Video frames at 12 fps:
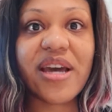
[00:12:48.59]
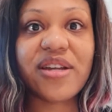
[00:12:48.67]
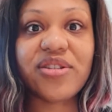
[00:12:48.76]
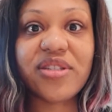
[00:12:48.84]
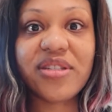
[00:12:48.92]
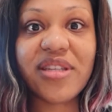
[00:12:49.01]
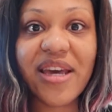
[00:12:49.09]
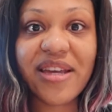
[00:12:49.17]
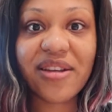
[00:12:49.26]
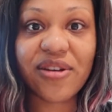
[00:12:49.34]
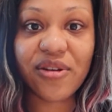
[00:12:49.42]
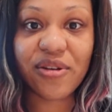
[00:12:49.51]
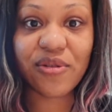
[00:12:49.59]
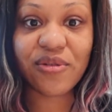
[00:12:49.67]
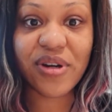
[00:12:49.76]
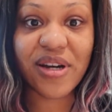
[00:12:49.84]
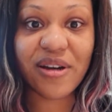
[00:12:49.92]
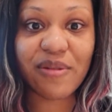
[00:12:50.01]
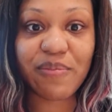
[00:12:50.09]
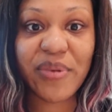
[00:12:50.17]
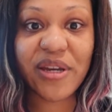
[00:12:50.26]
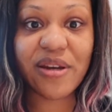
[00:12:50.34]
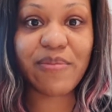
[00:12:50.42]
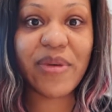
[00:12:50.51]
I just had to go um,
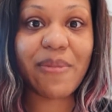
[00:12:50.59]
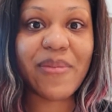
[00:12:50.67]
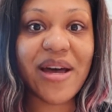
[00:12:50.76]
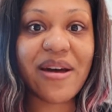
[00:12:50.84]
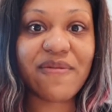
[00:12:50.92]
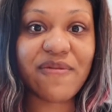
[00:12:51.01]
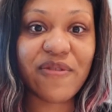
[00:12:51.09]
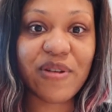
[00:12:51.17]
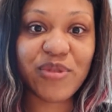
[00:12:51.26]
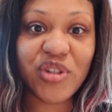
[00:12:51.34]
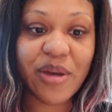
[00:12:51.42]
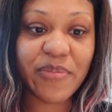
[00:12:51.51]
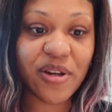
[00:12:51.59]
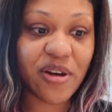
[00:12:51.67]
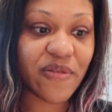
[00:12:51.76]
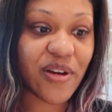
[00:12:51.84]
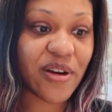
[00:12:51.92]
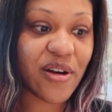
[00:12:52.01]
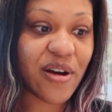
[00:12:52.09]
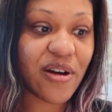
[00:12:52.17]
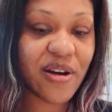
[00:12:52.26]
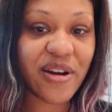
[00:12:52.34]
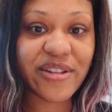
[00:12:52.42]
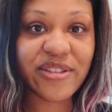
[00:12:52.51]
pick up my mom from dropping off her
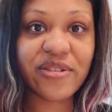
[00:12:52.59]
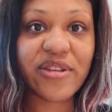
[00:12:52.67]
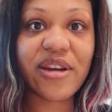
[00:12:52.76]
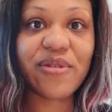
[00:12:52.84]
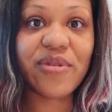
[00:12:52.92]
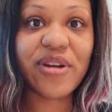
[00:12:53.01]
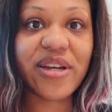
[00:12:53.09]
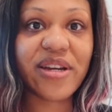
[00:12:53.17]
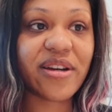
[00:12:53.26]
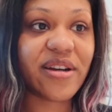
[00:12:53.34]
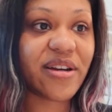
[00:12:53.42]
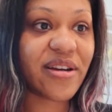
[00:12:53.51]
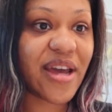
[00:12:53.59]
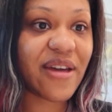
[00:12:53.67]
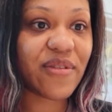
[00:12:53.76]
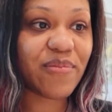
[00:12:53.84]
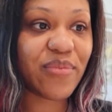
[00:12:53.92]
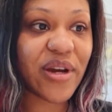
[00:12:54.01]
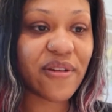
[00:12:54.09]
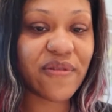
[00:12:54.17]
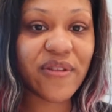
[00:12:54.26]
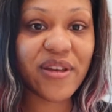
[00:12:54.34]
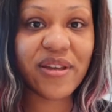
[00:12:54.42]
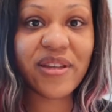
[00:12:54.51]
car. So now we're here having
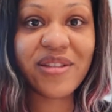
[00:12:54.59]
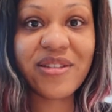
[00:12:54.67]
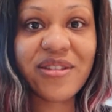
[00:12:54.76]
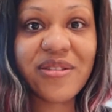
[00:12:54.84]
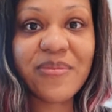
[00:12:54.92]
breakfast.